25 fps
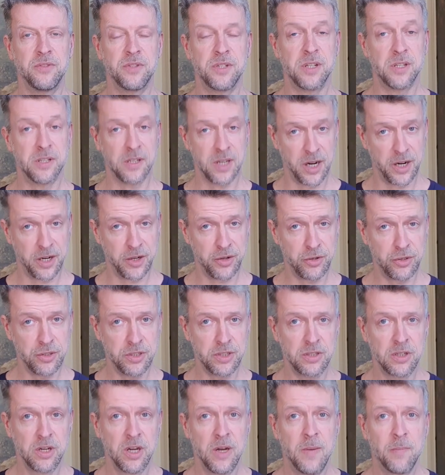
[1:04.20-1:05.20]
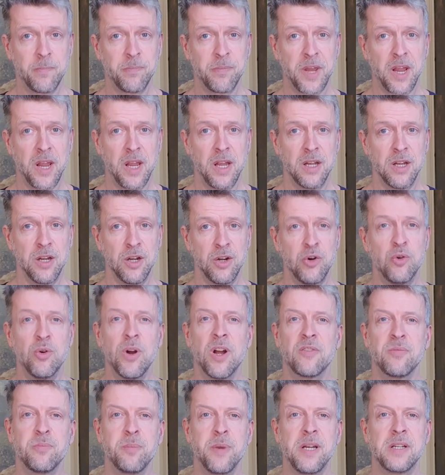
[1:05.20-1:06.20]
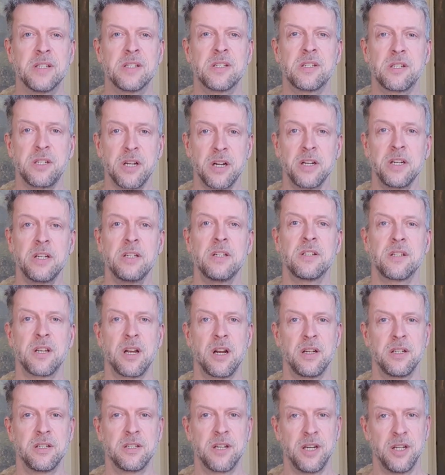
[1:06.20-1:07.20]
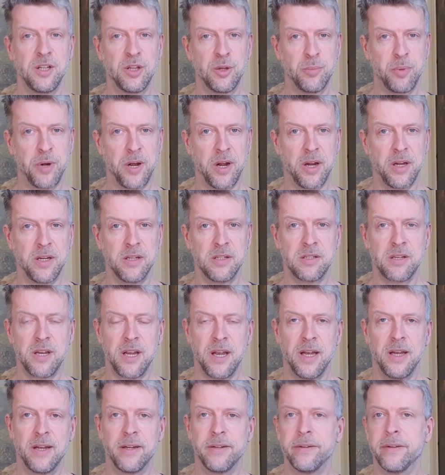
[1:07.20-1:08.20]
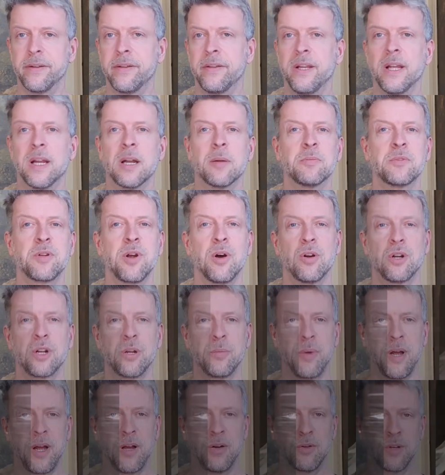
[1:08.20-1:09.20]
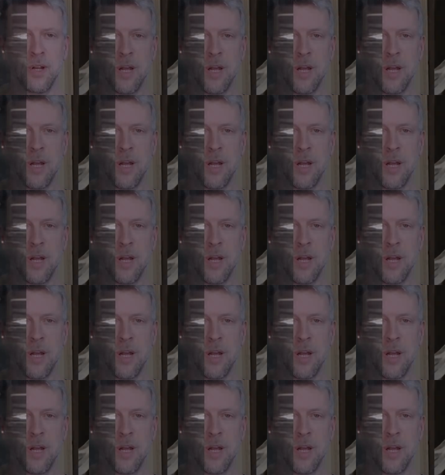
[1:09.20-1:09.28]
designers who have made stunning designs in the bias. And then I'm talking about